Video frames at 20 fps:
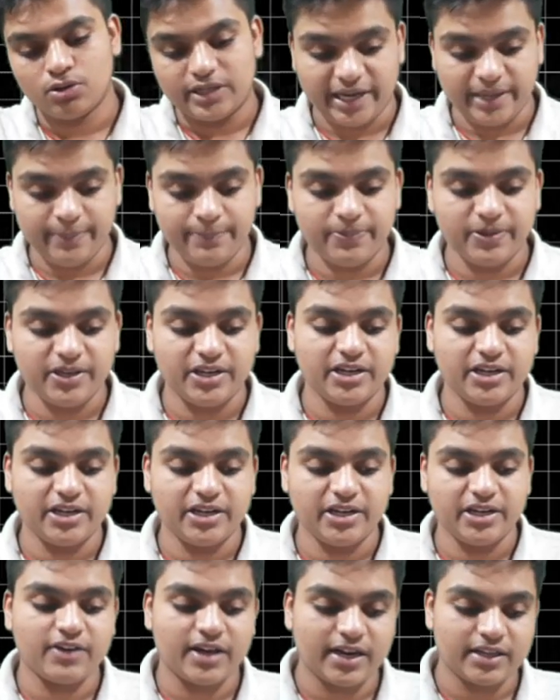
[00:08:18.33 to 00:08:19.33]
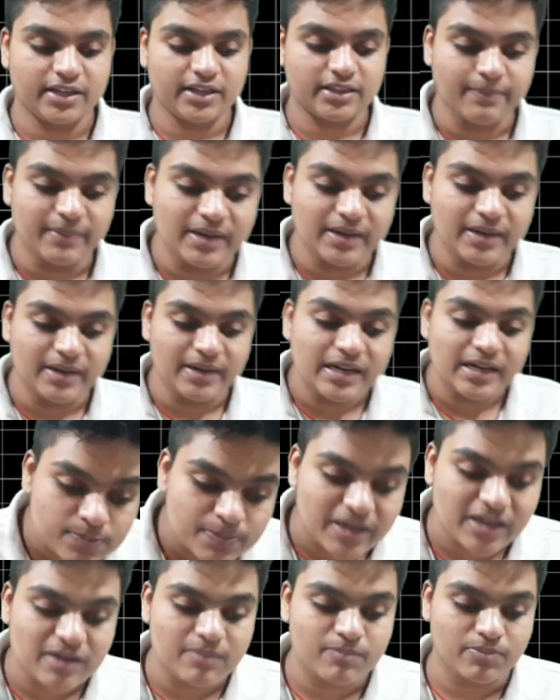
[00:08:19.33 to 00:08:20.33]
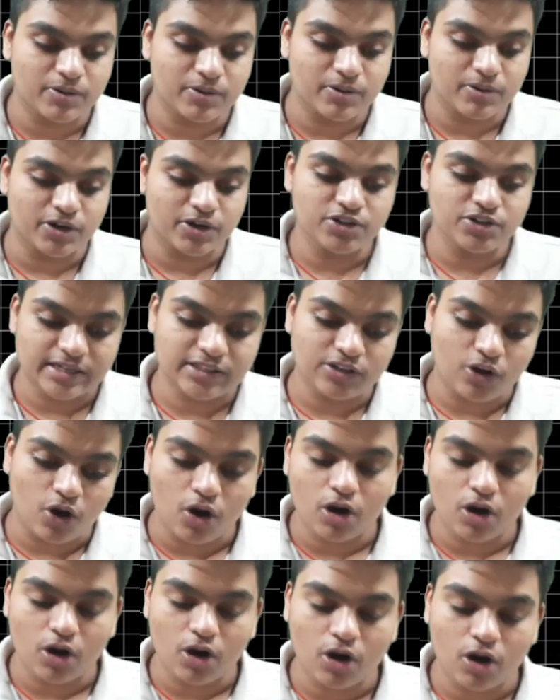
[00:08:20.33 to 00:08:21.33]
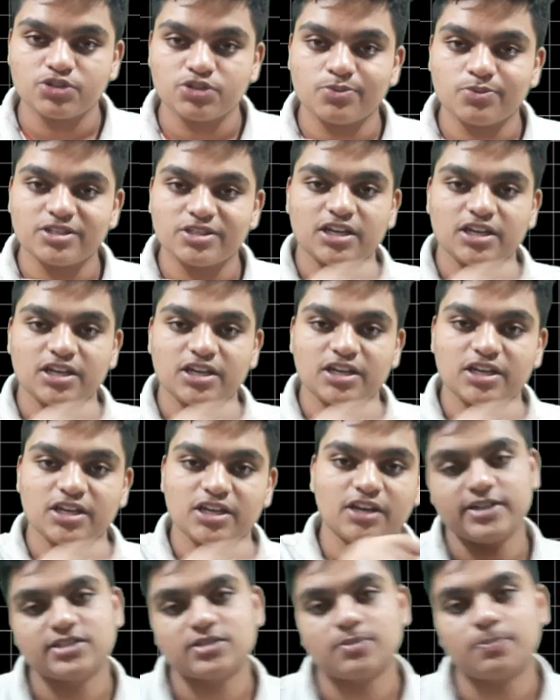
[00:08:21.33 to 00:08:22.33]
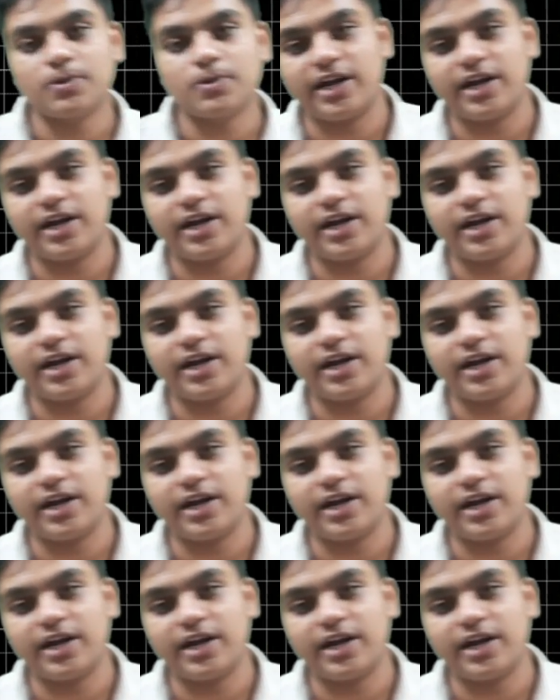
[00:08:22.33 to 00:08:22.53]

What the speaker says: time period where the milk is being produced and the hormones which influence the